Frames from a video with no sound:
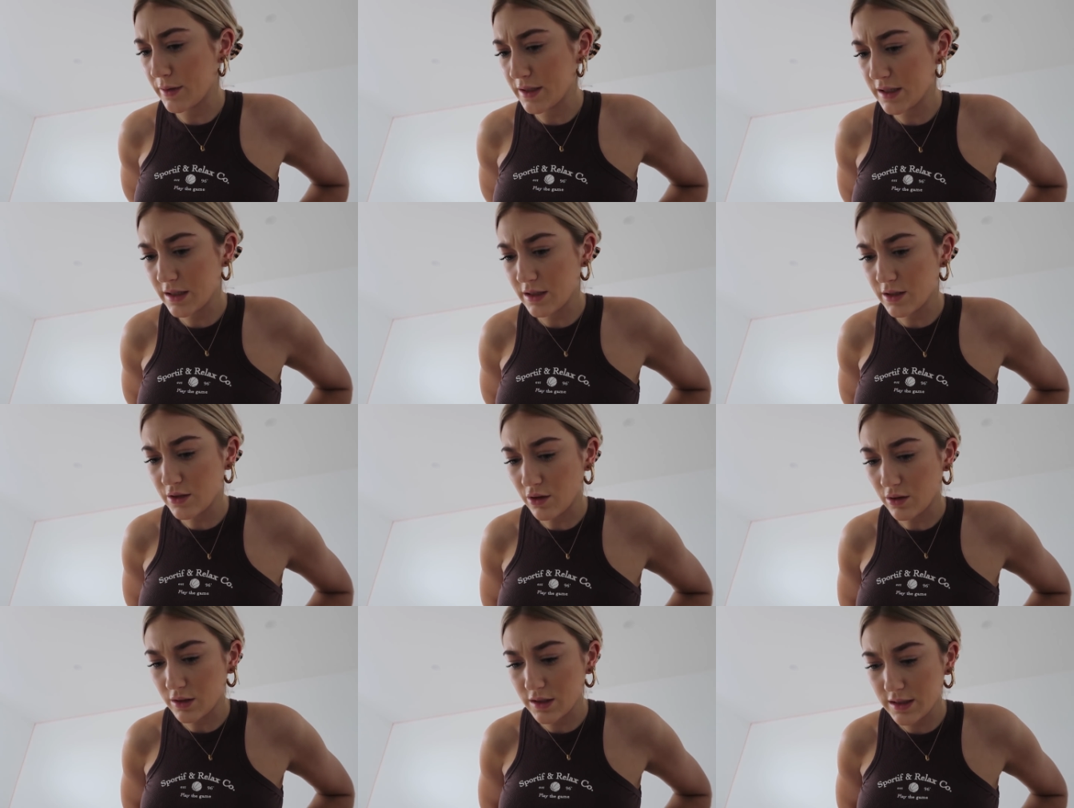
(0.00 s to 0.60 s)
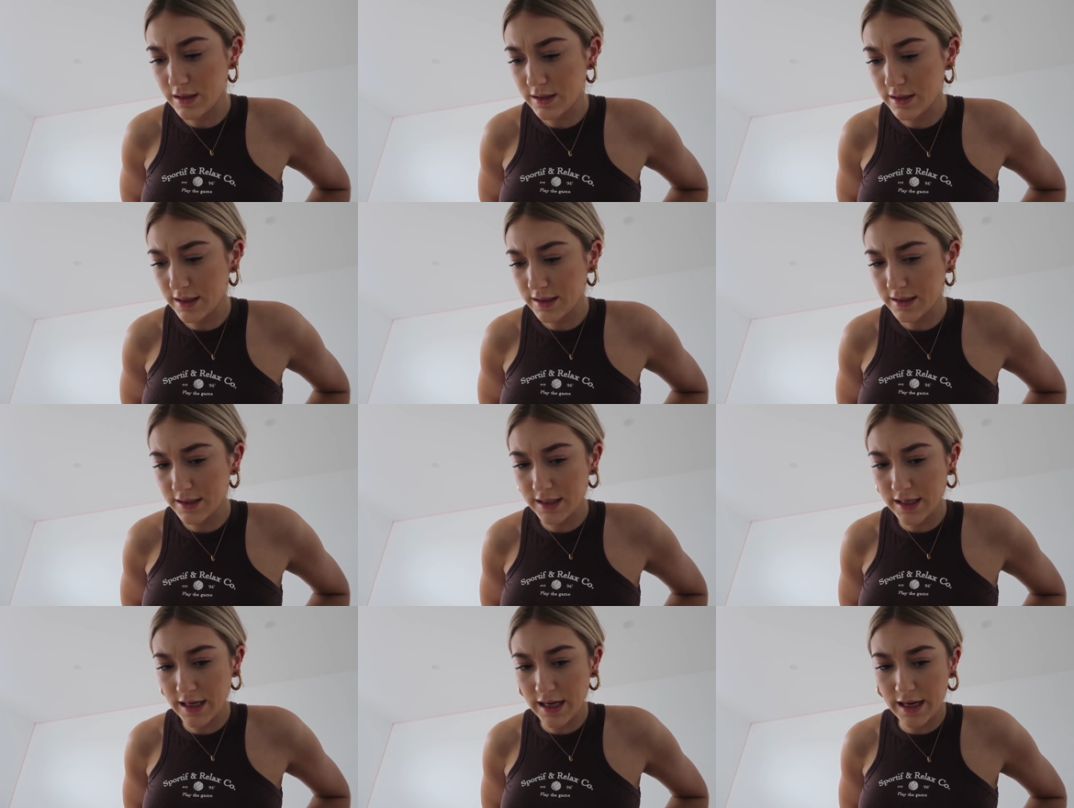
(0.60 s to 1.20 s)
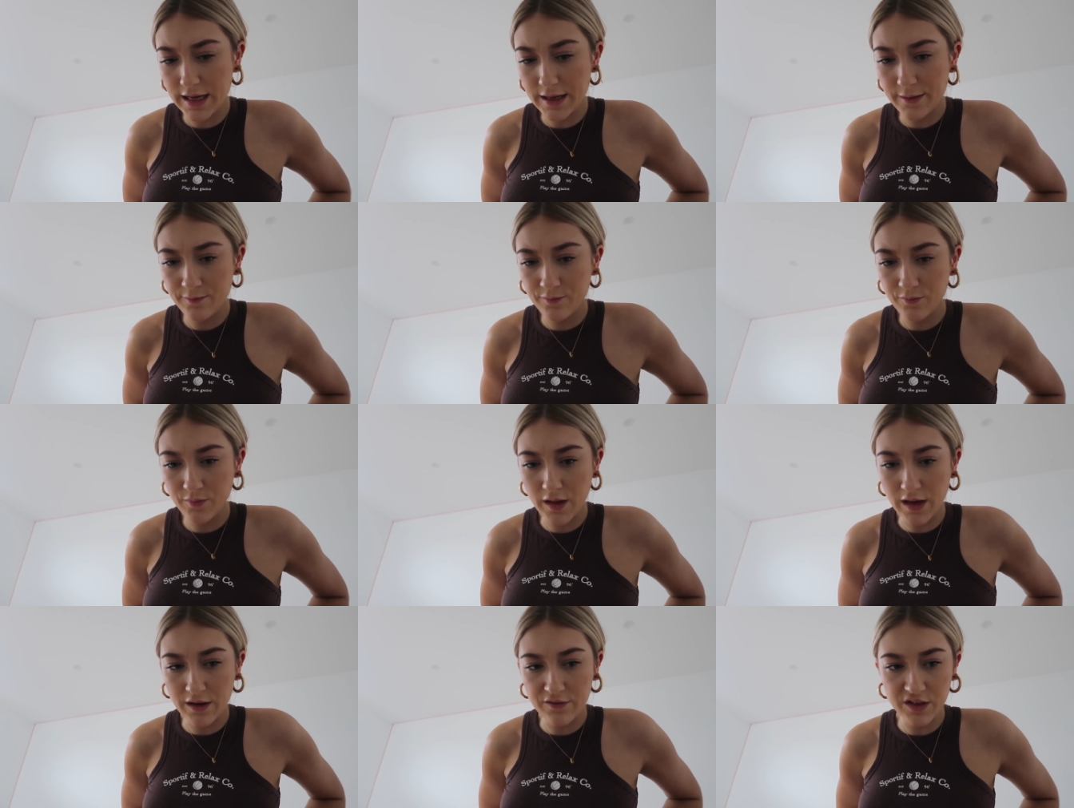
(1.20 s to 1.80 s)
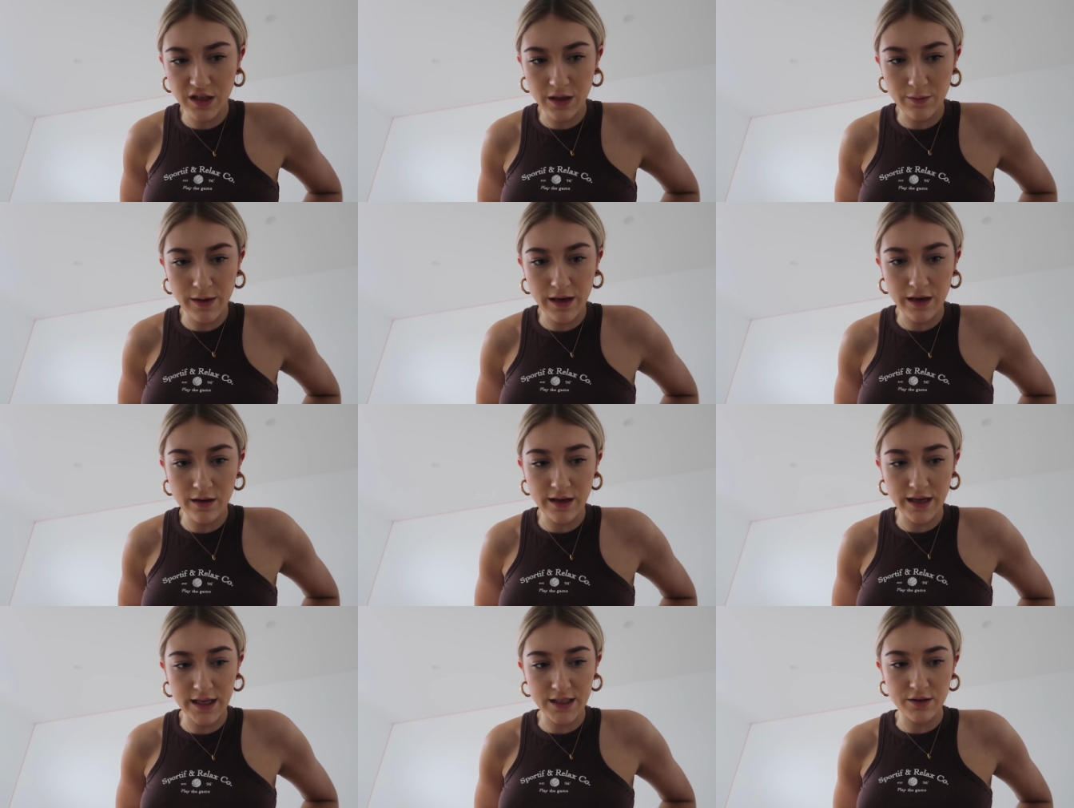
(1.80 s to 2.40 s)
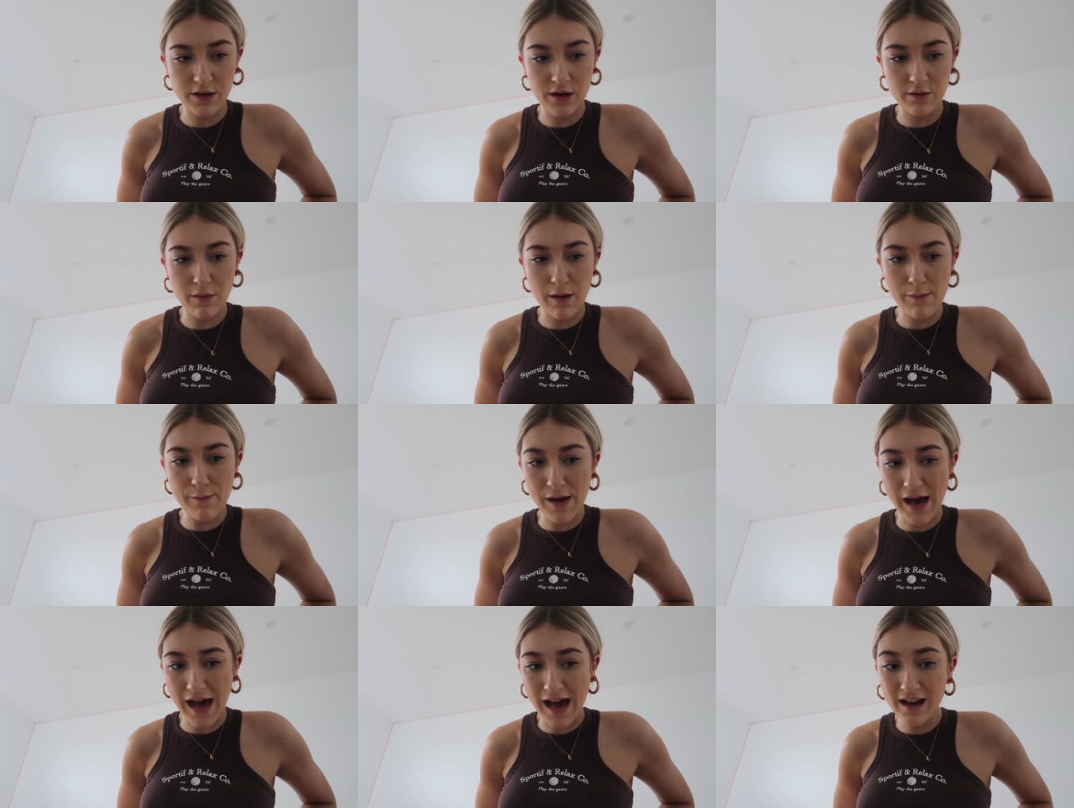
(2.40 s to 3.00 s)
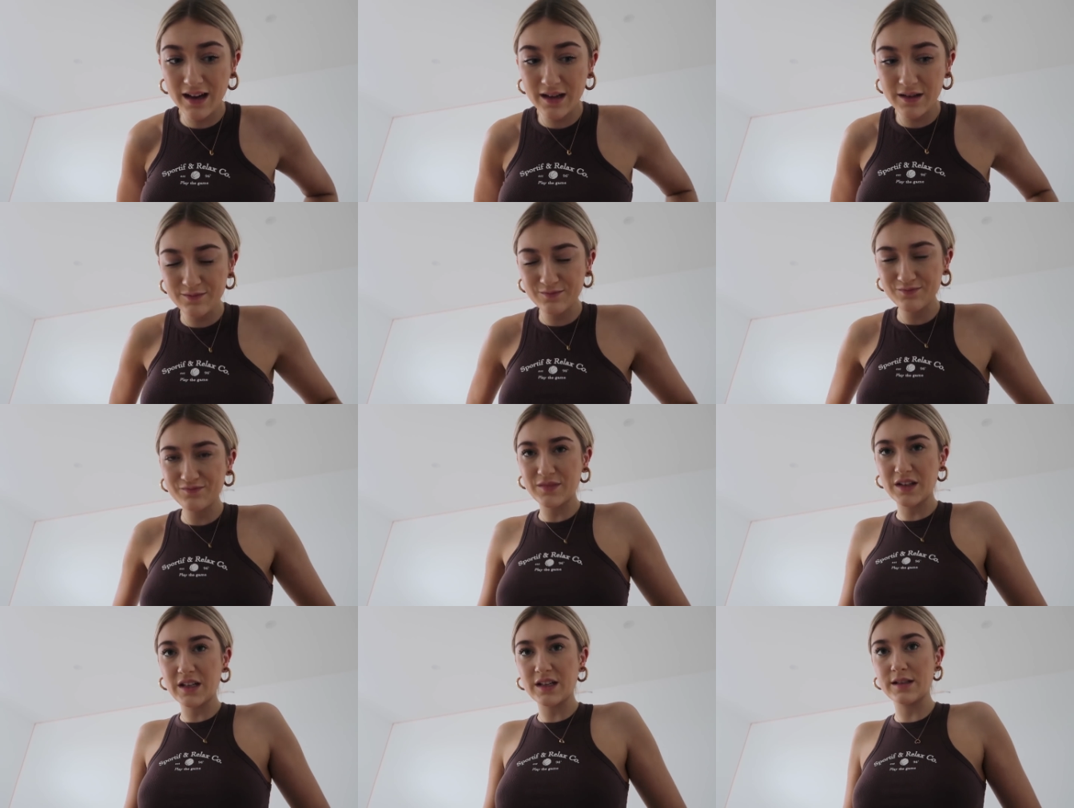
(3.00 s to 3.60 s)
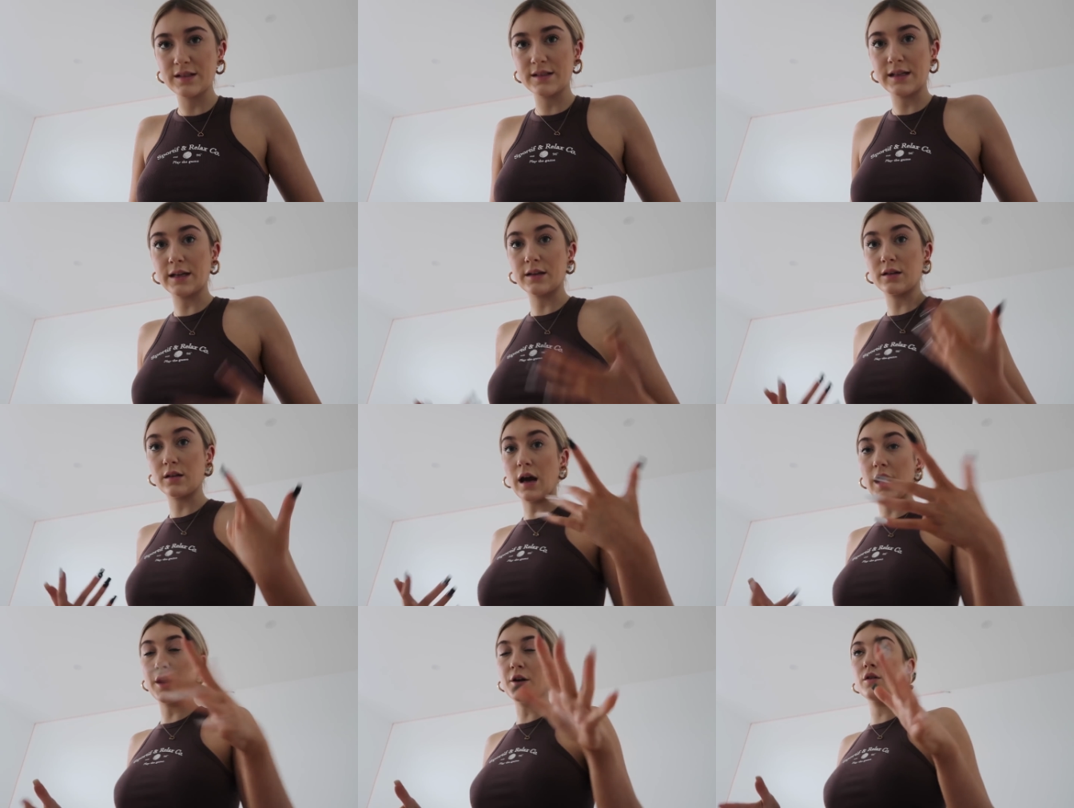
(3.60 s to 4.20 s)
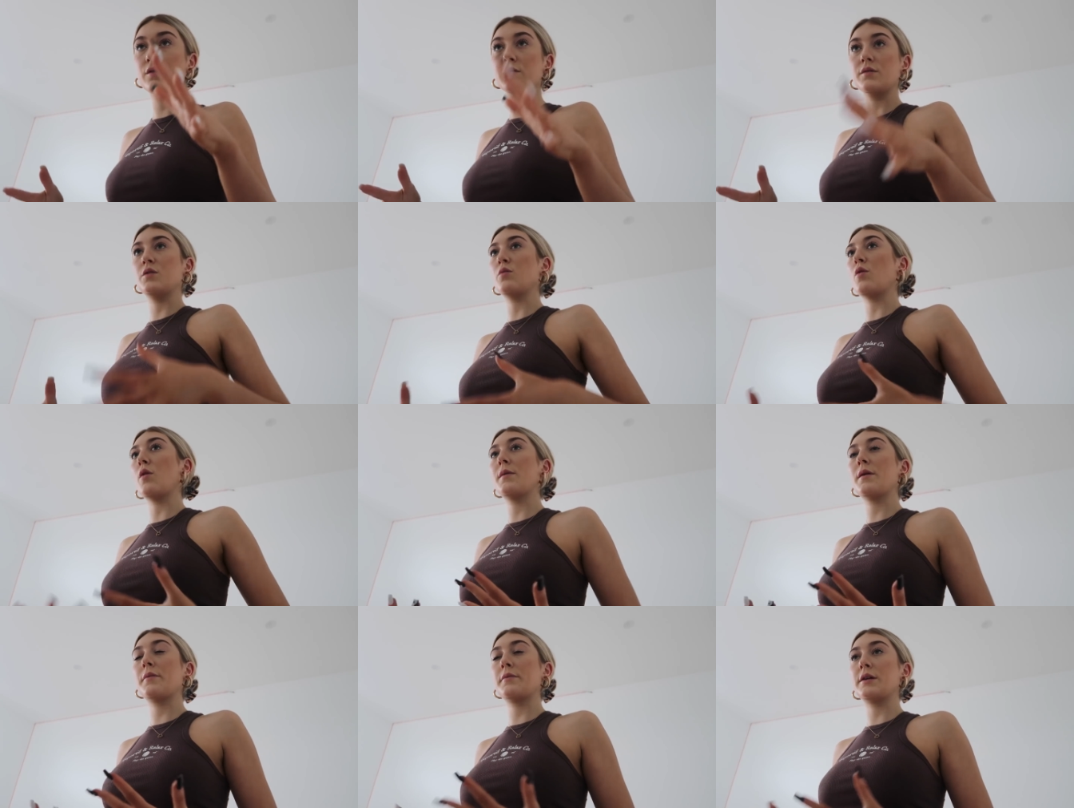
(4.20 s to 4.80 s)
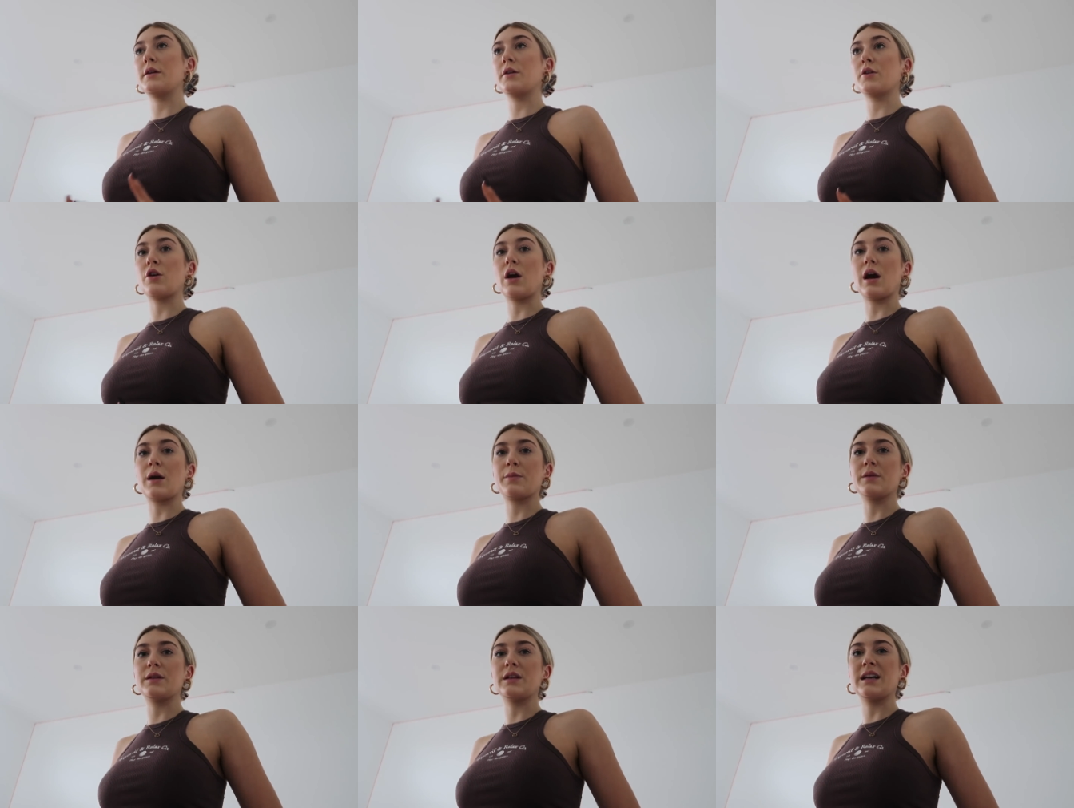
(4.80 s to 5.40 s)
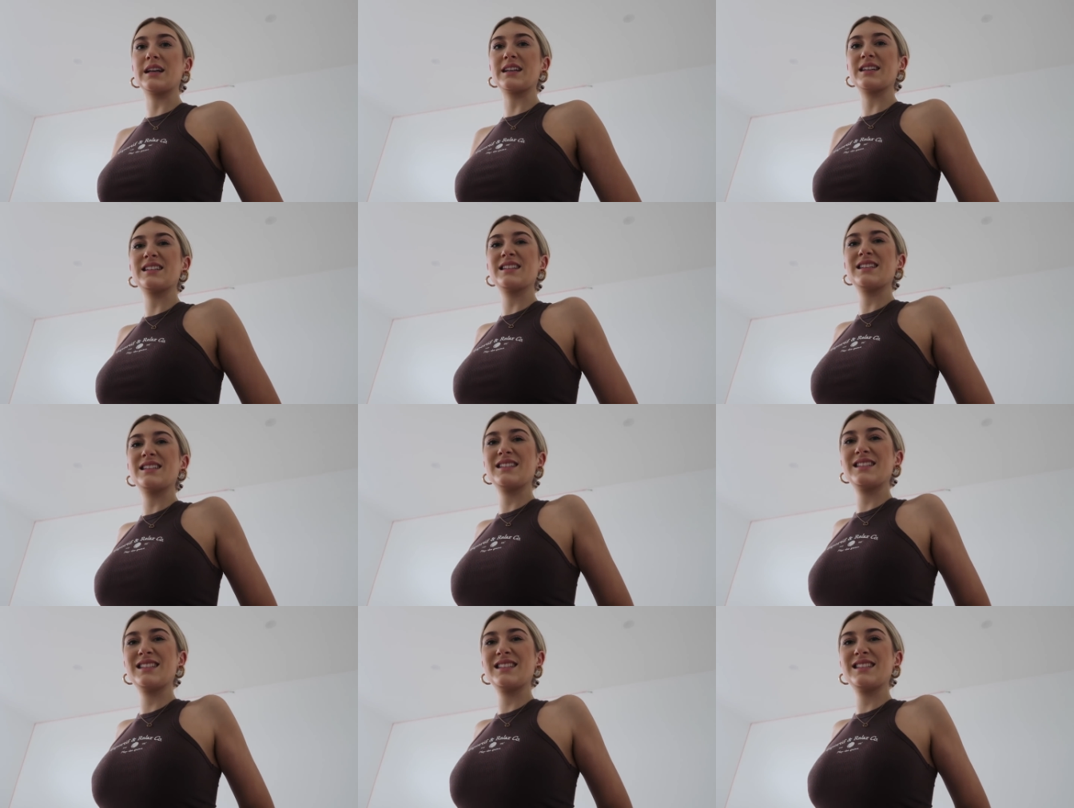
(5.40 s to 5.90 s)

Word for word: I went to the doctors yesterday and I have to get a x-ray on my back because like, I don't know, you won't be able to hear it crack, but like,